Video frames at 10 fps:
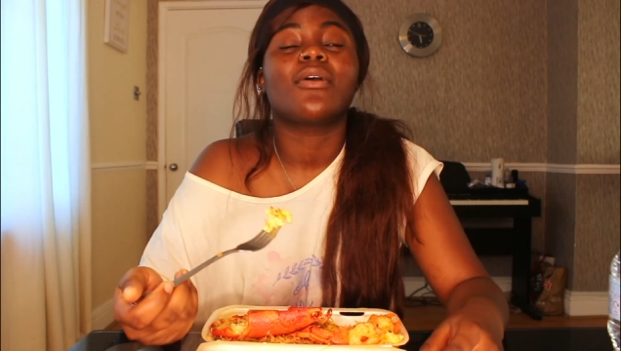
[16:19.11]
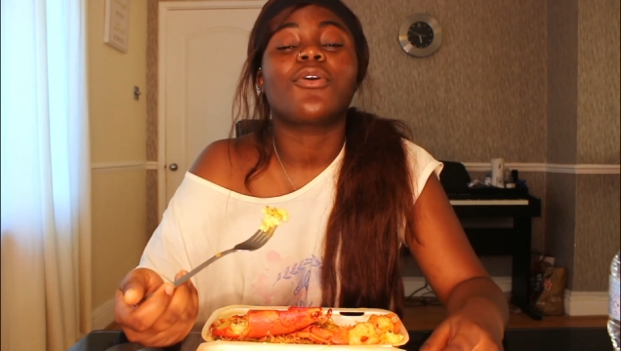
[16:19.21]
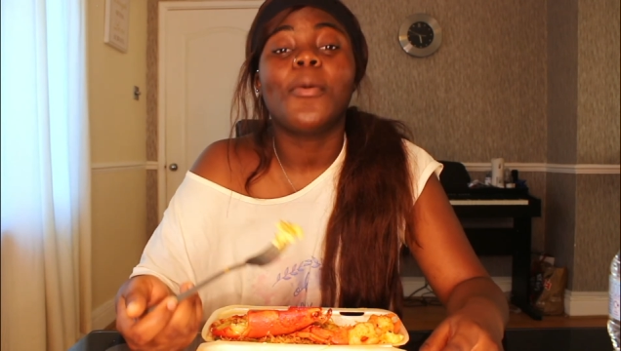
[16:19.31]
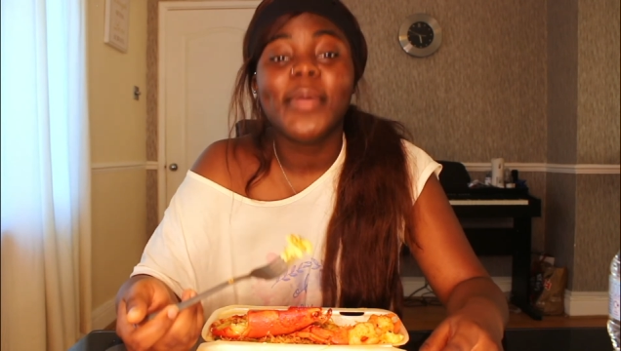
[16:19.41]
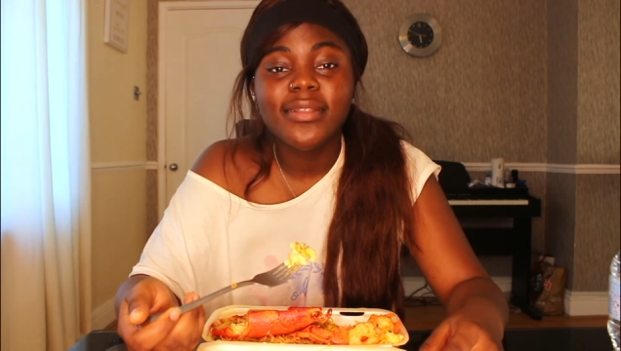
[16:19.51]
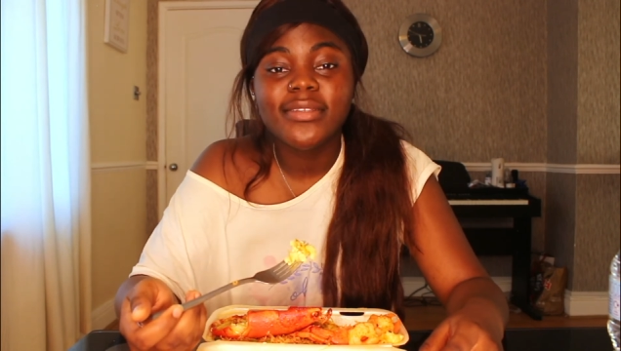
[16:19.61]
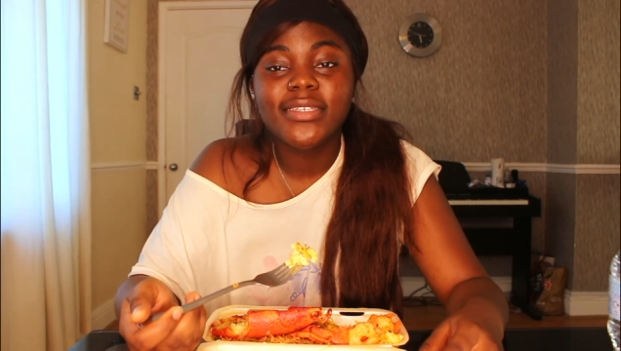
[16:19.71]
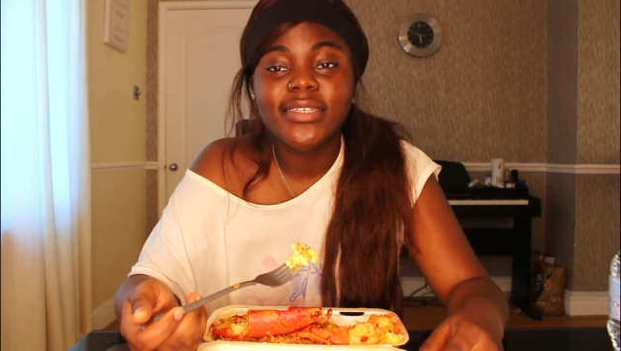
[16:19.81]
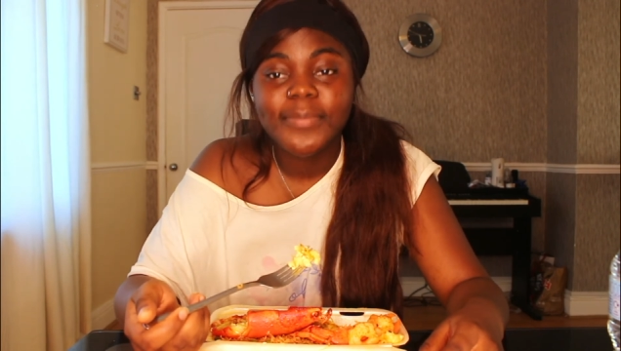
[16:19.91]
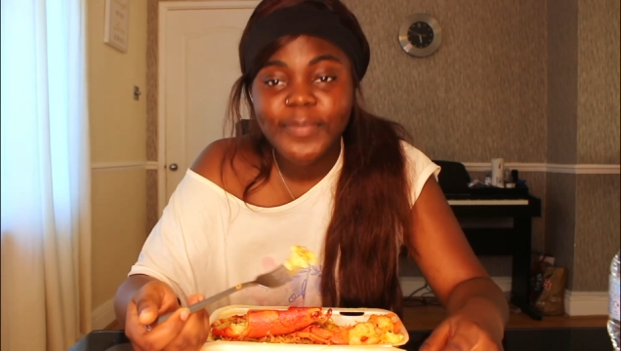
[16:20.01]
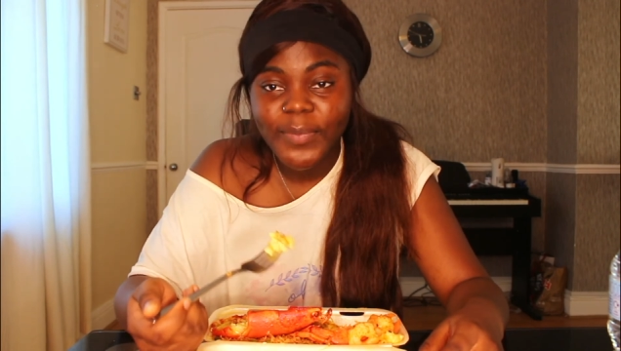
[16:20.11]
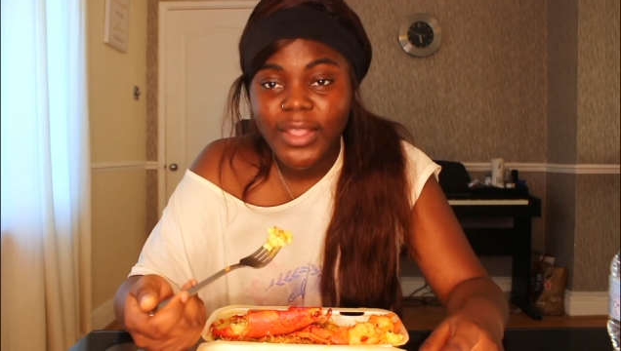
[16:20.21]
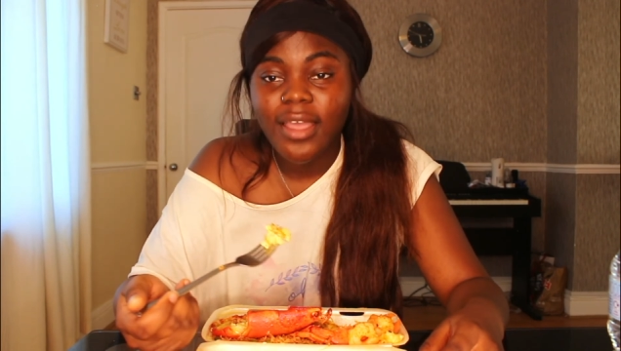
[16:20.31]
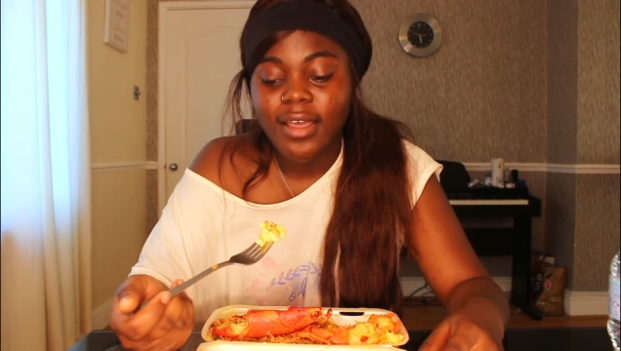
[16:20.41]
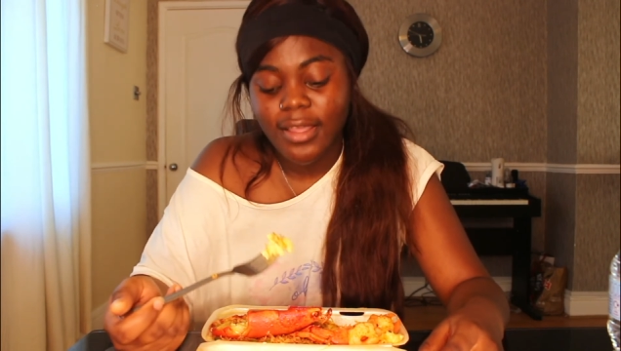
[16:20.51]
Comment,
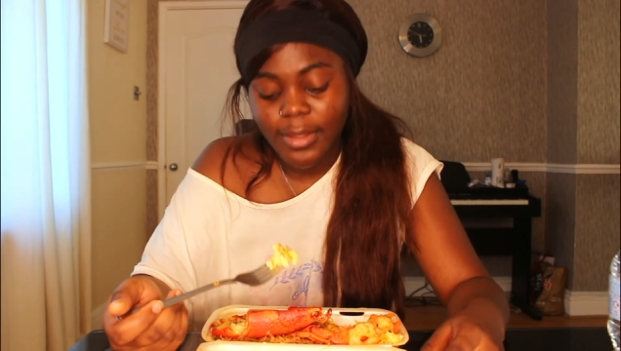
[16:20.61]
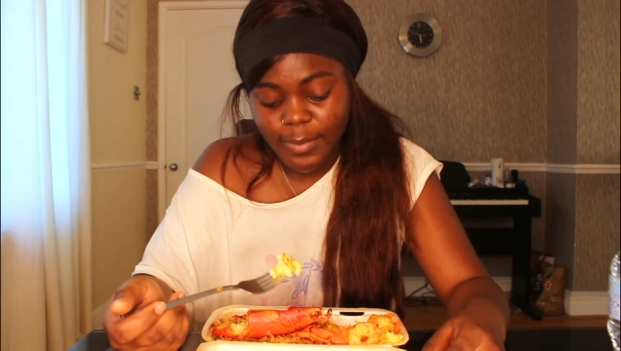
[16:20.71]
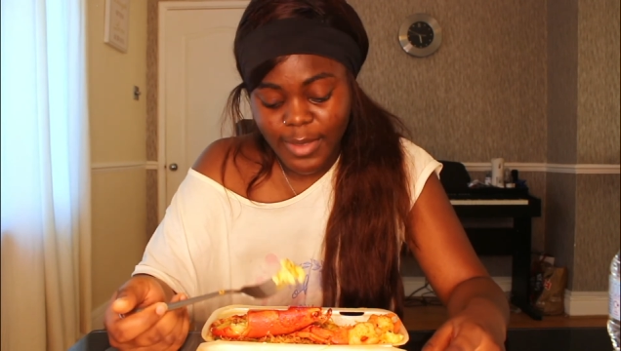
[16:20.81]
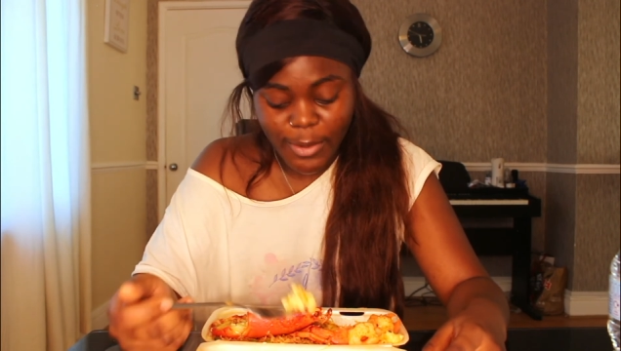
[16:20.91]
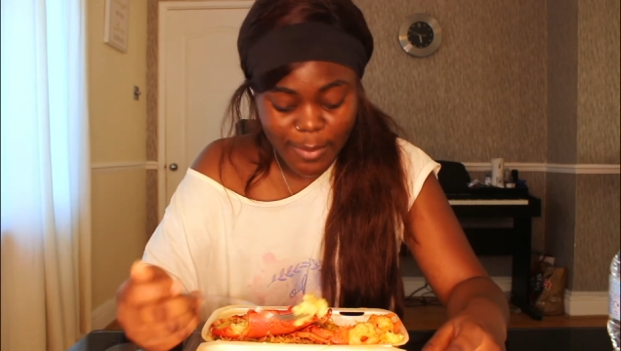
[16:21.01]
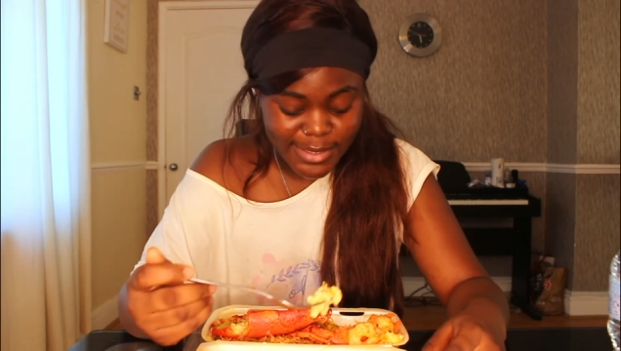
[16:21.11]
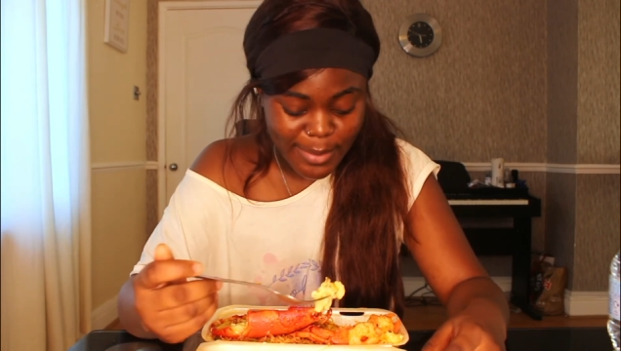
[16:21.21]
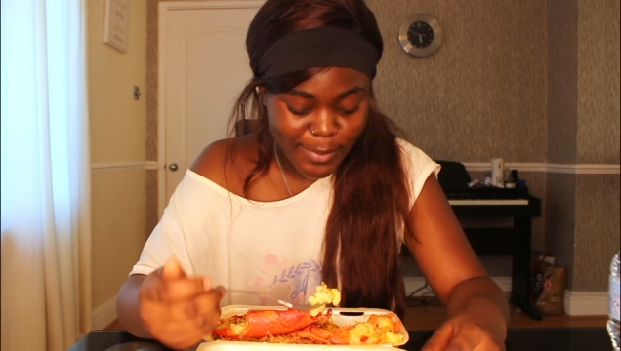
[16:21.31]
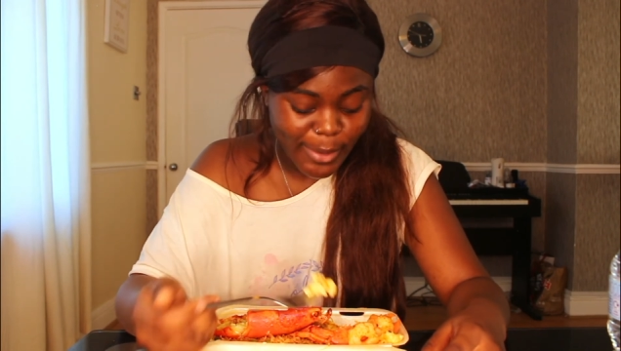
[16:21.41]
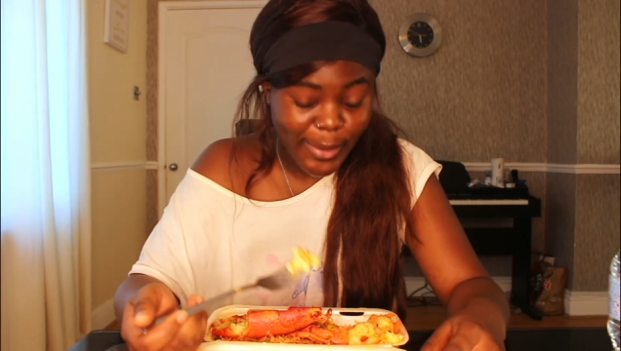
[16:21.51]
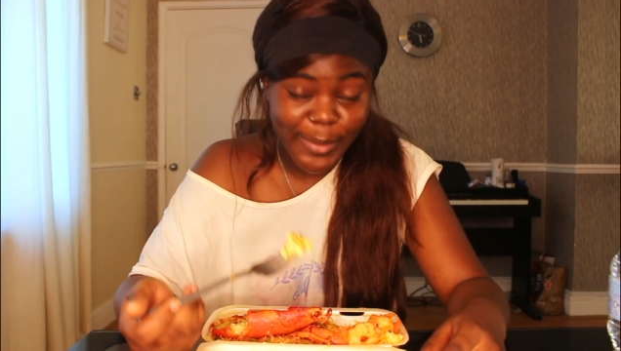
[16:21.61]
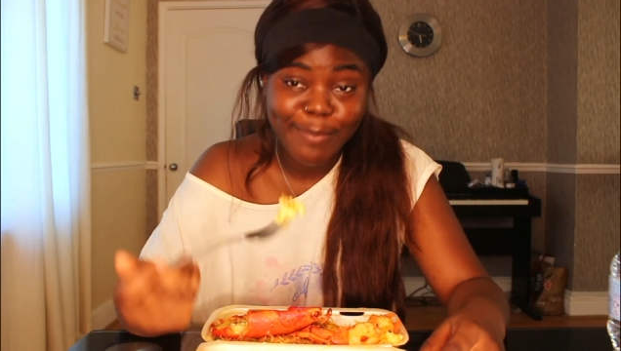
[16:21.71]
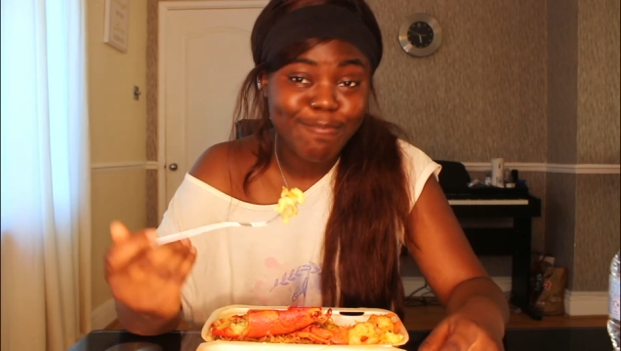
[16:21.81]
yeah, comment down below.